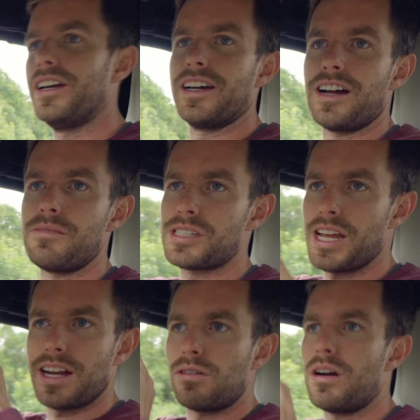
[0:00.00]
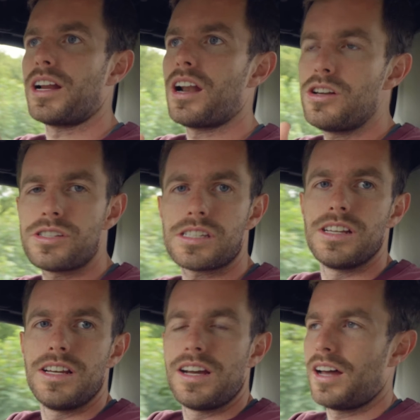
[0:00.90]
and I'm sat quite close.
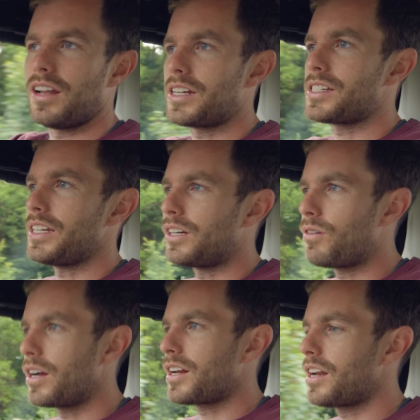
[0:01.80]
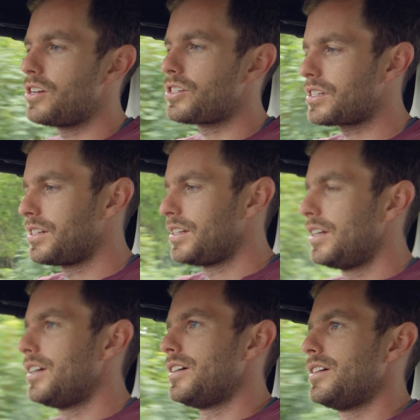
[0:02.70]
I like sitting quite close,
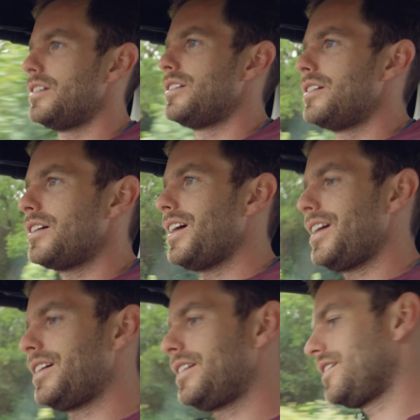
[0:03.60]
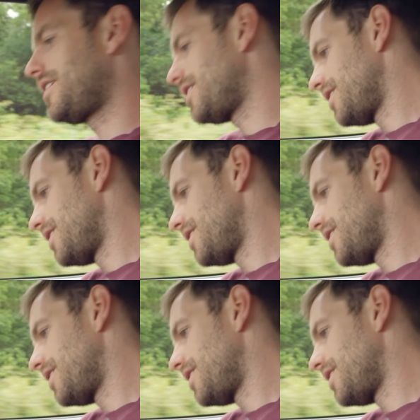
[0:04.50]
and